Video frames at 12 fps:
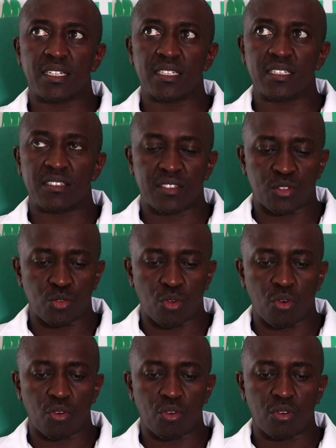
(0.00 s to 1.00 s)
leads to
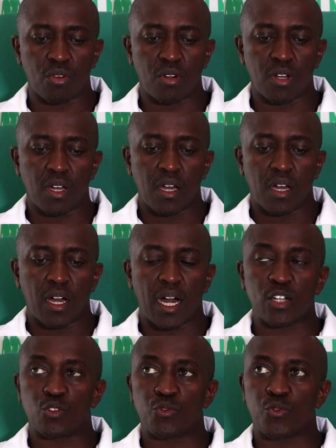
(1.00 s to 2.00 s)
low
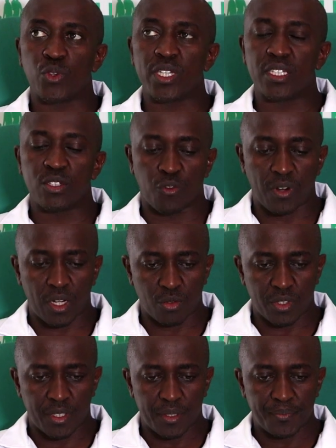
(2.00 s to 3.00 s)
to fluid
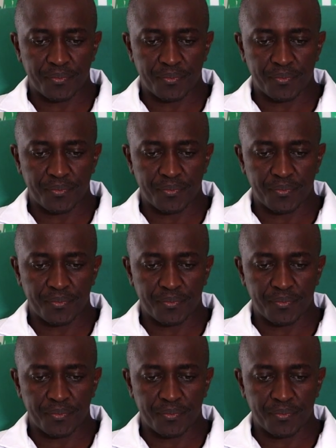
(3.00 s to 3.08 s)
overload.